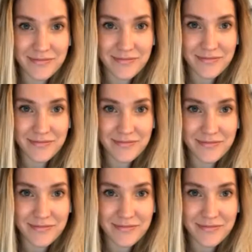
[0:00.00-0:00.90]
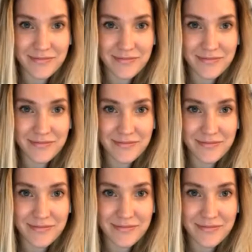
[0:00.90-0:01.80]

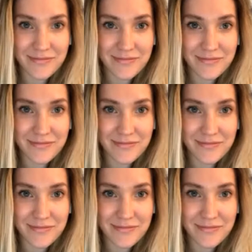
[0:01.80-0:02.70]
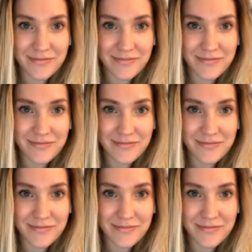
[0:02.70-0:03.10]
No words are spoken by the person on screen.